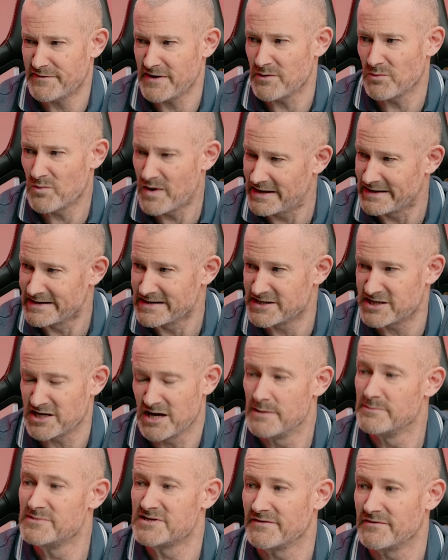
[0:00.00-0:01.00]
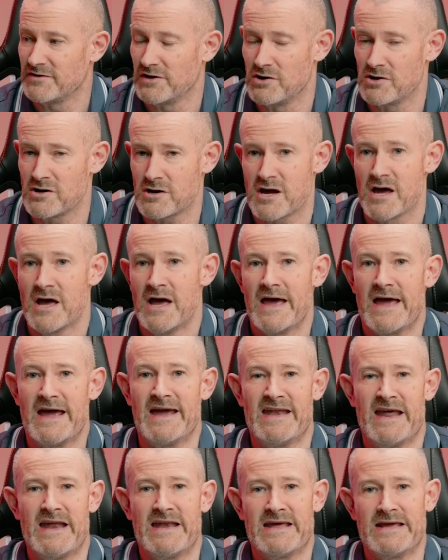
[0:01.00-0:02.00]
fit well in terms of look
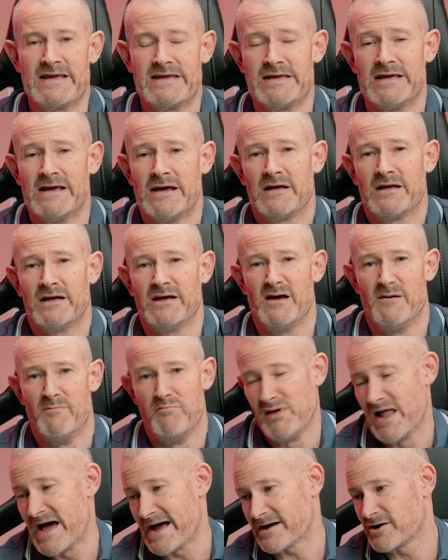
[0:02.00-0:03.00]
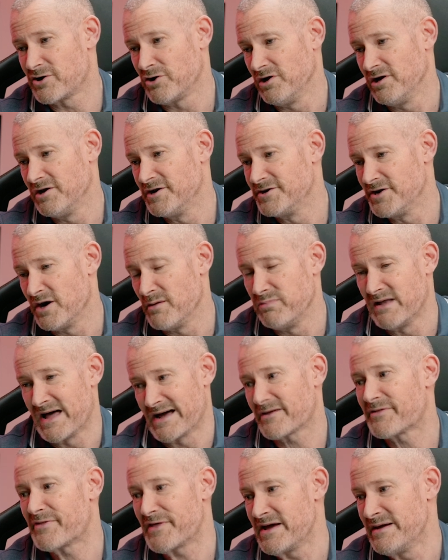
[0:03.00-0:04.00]
in any black colored or
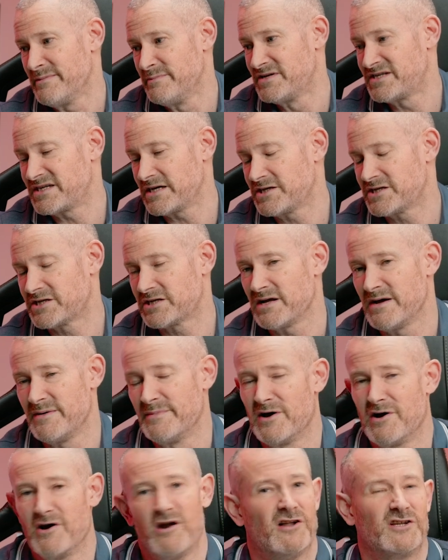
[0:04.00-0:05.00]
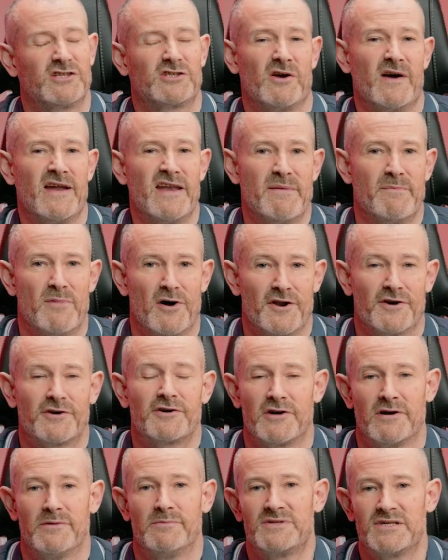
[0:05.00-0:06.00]
black theme system or also any
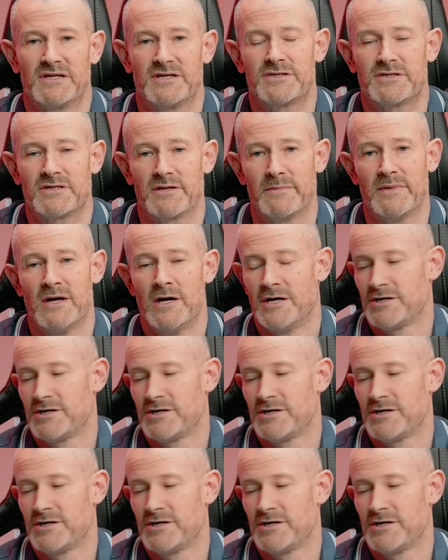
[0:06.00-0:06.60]
monochrome system.